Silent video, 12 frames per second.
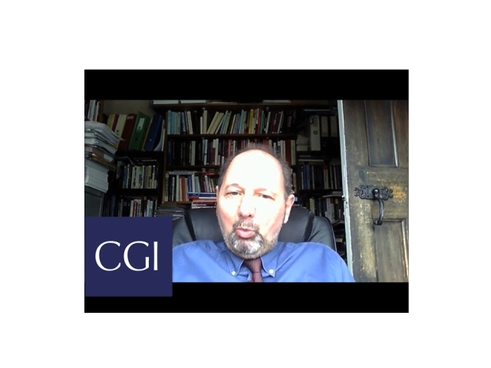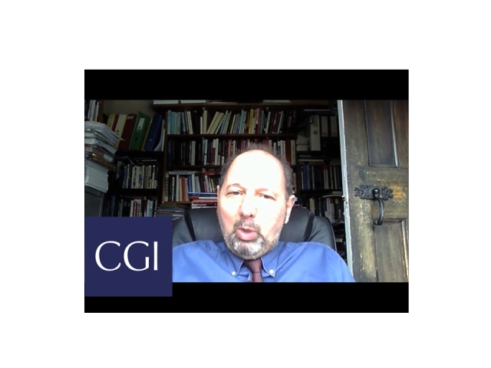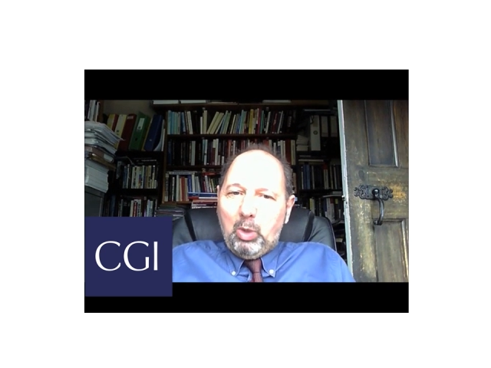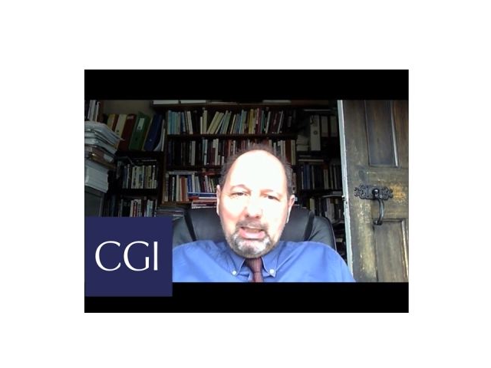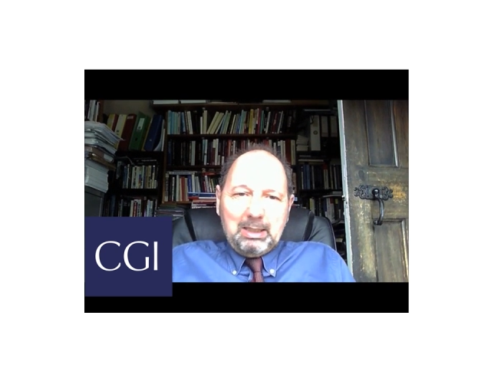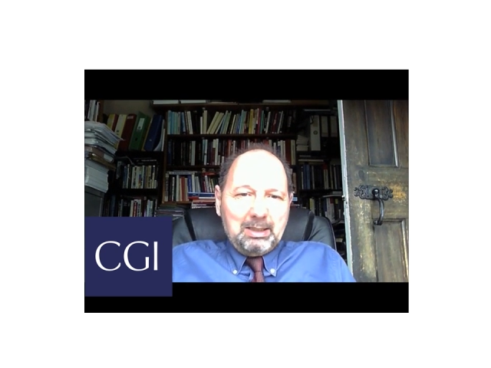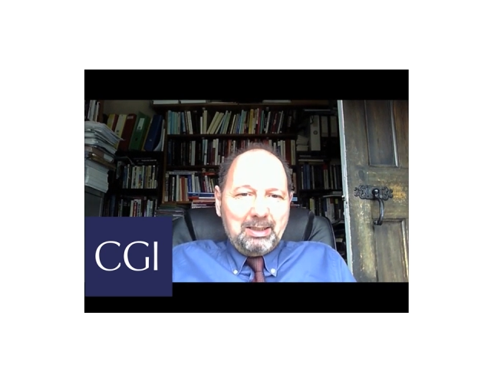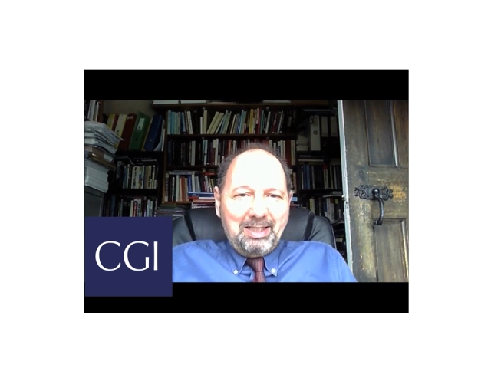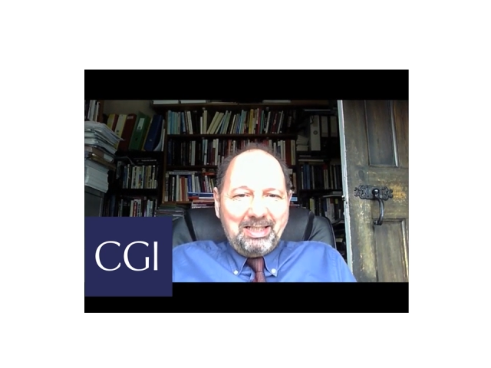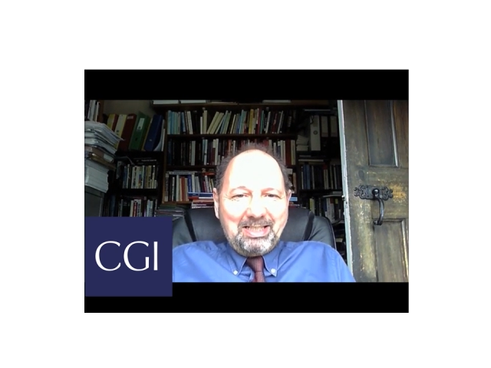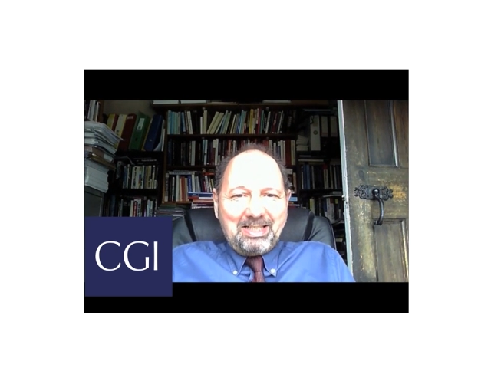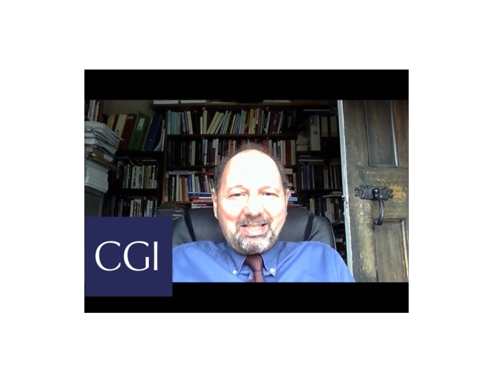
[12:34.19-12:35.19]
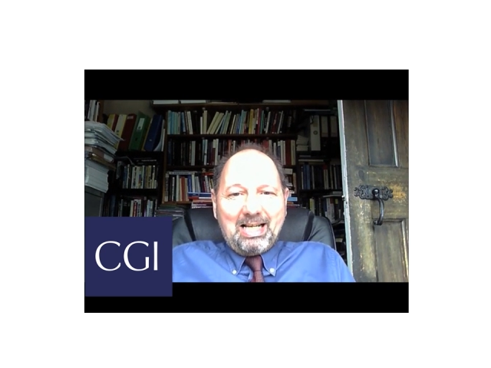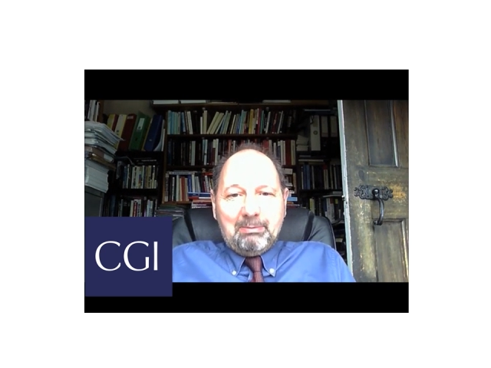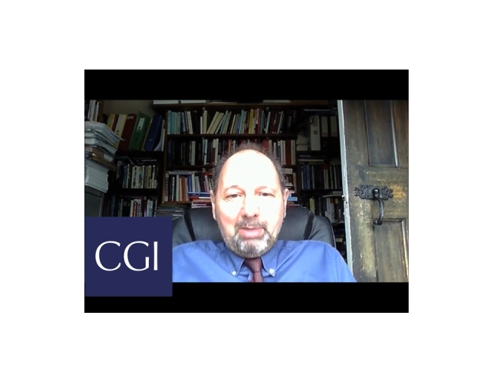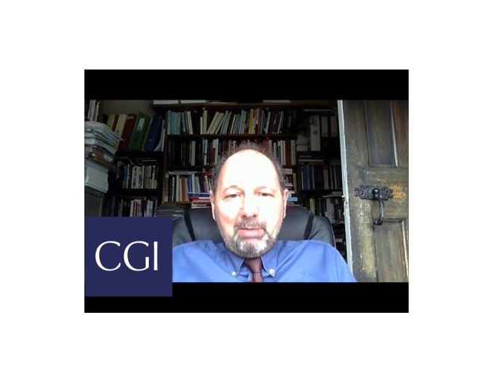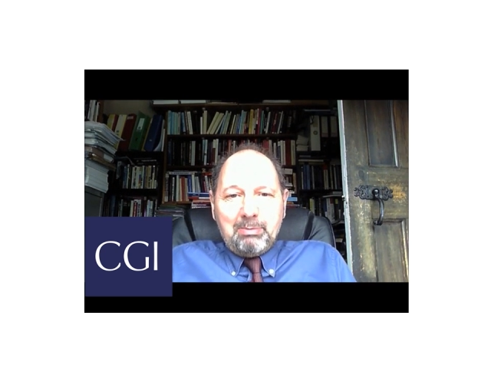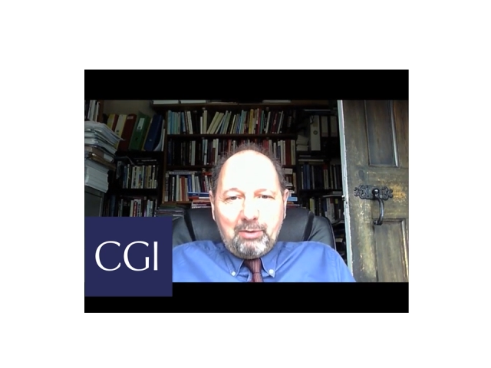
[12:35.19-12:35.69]
Well, it's at
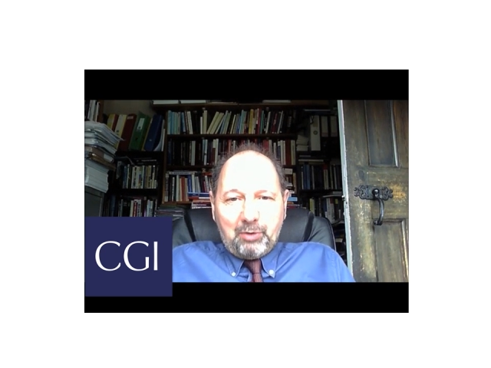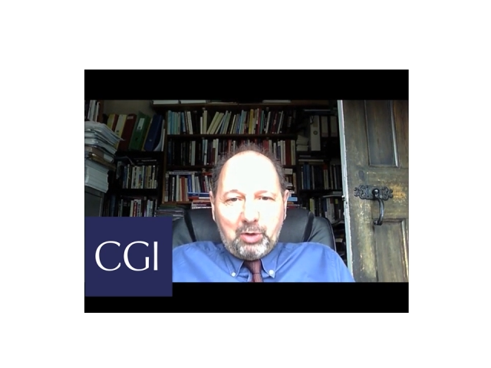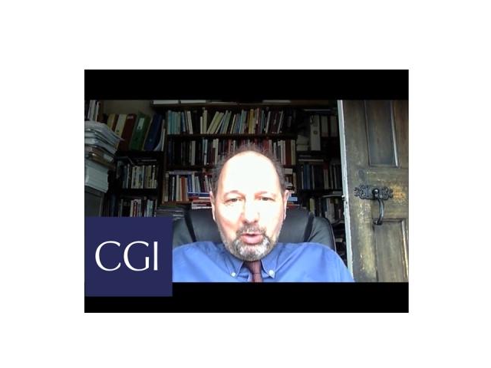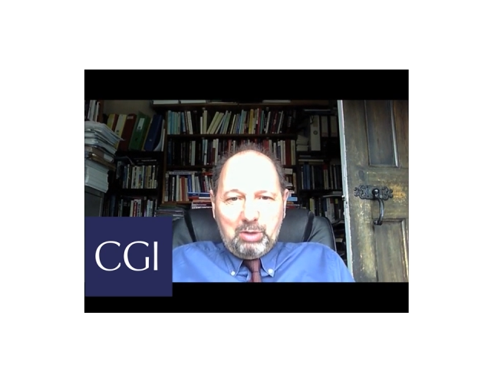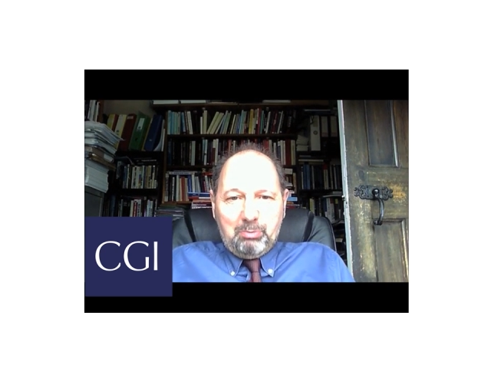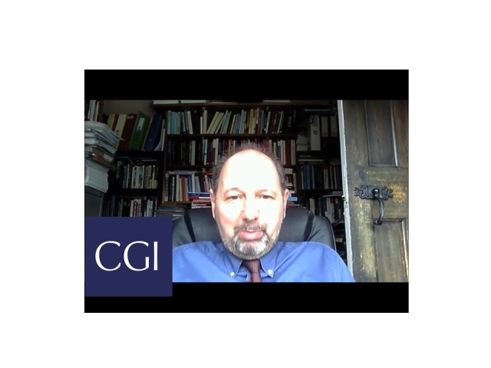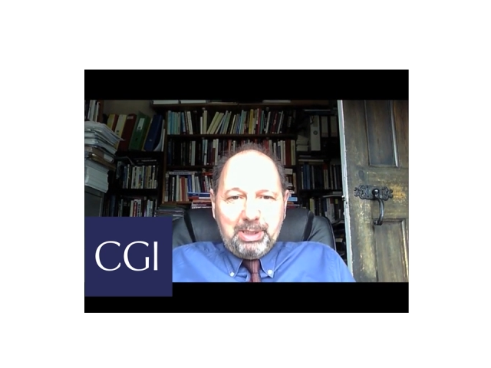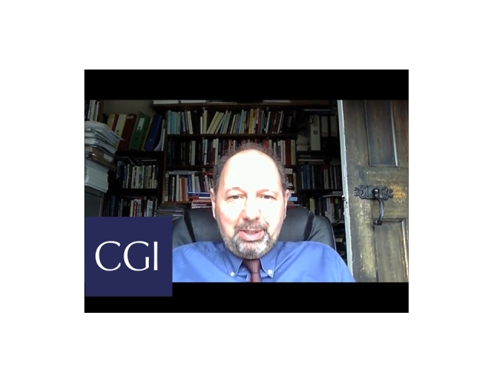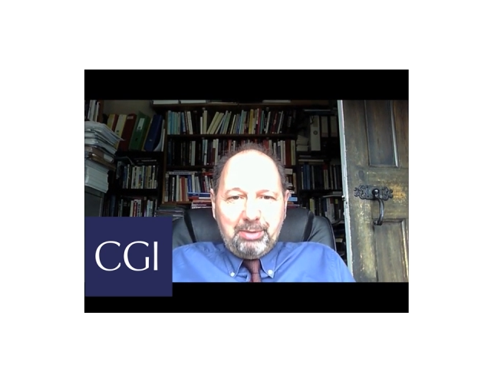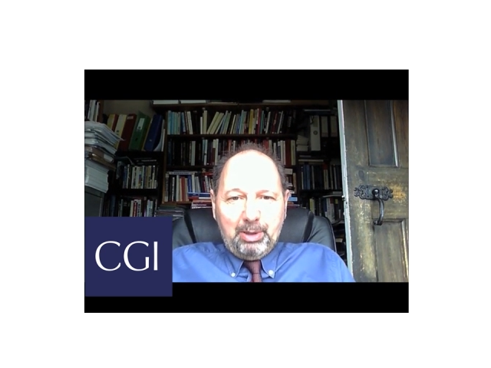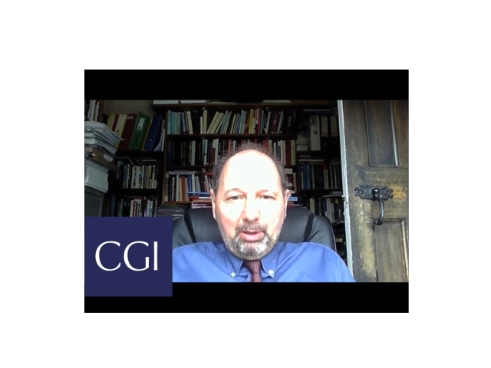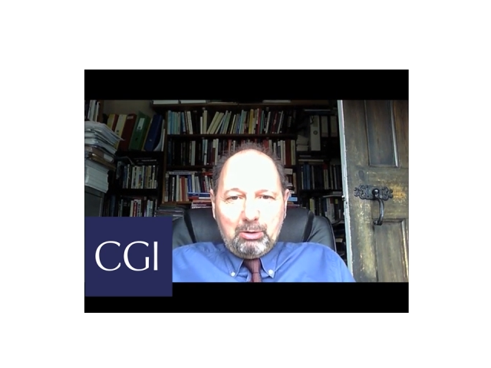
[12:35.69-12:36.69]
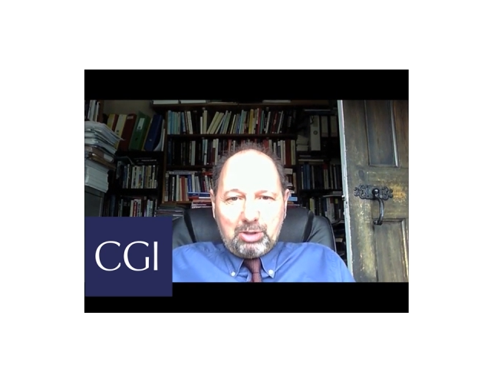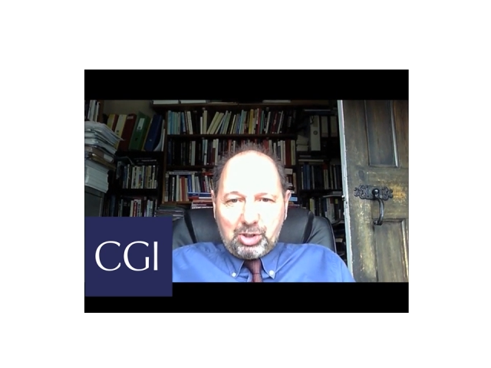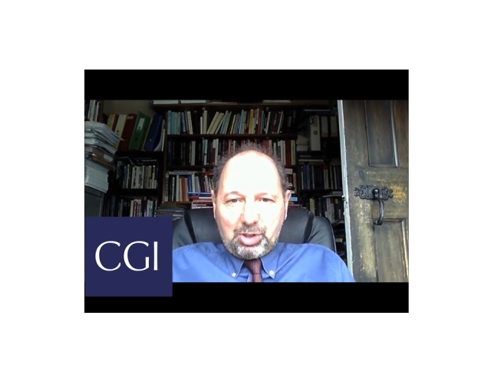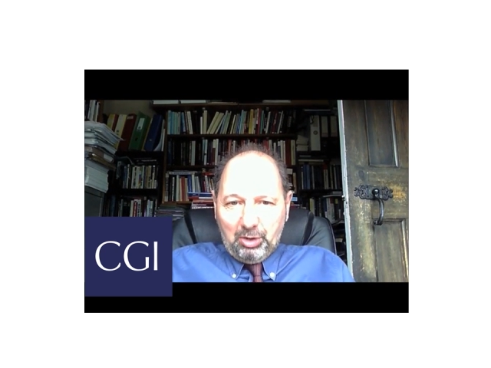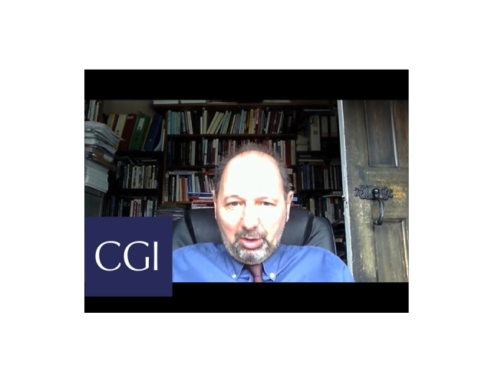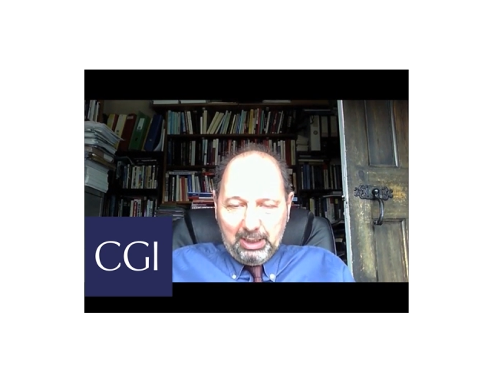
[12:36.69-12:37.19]
the moment, of course, opinion polls
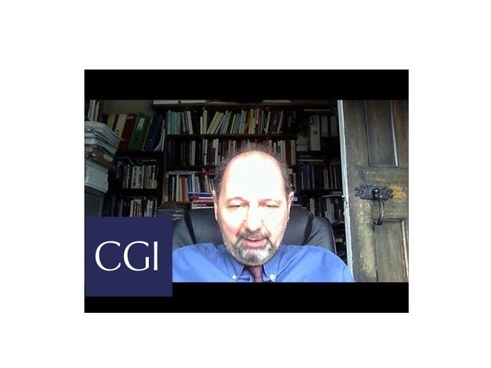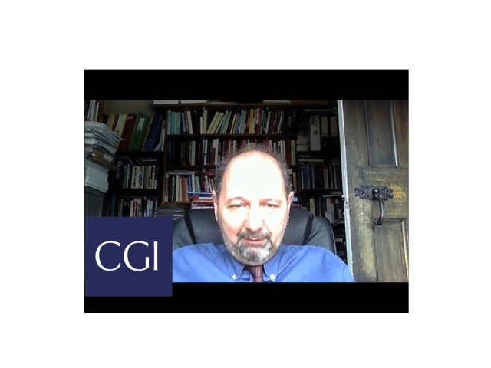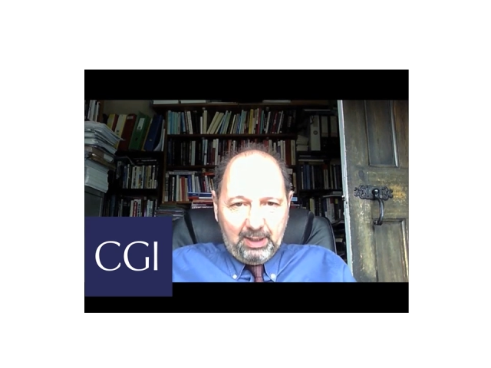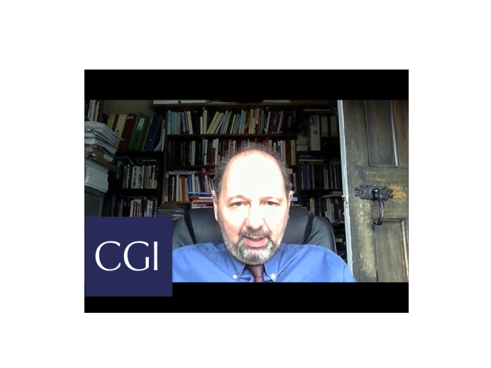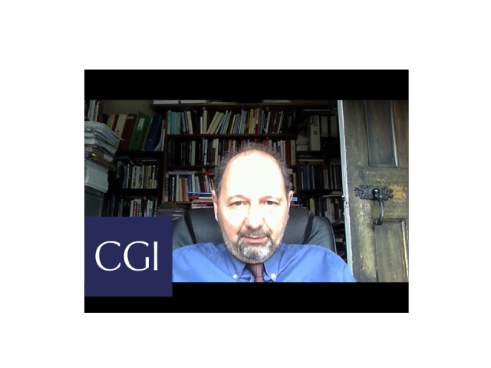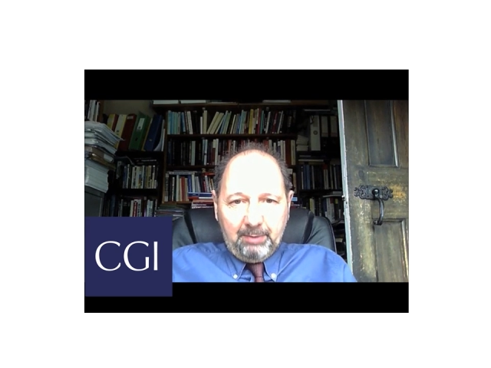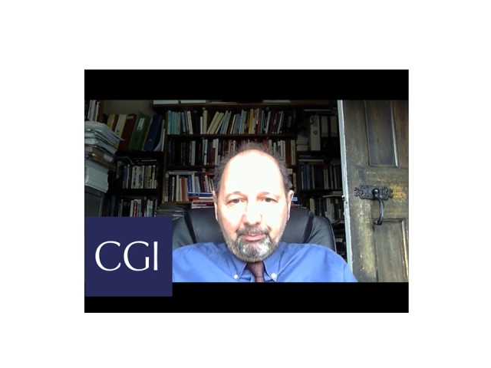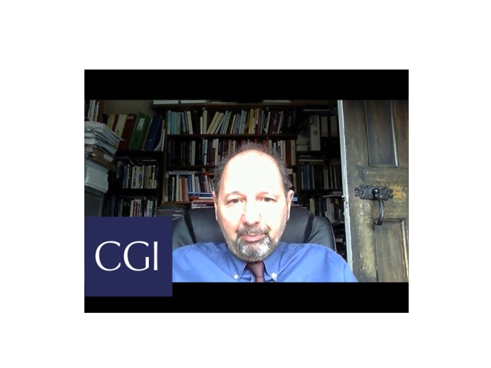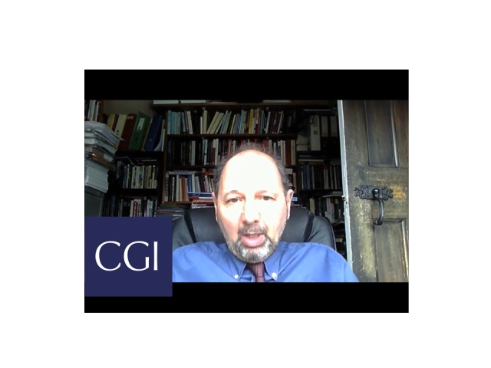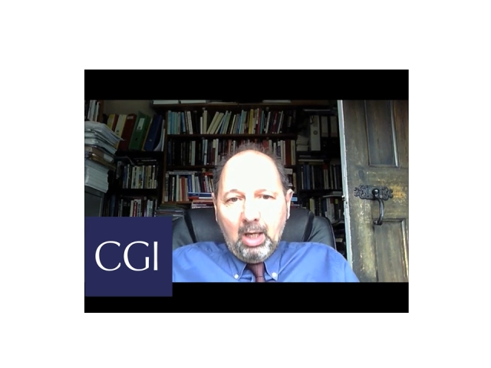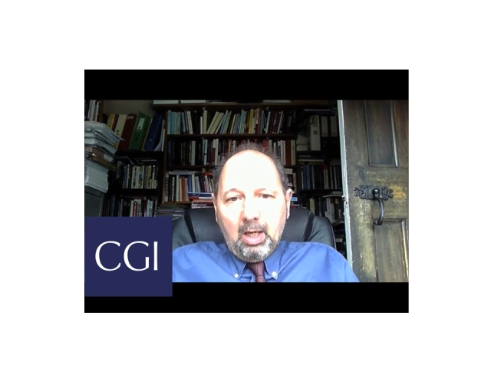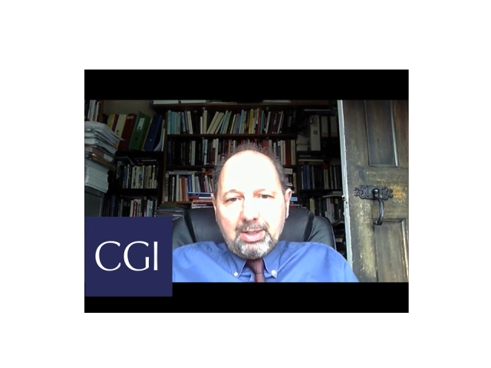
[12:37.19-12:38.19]
strongly in favor.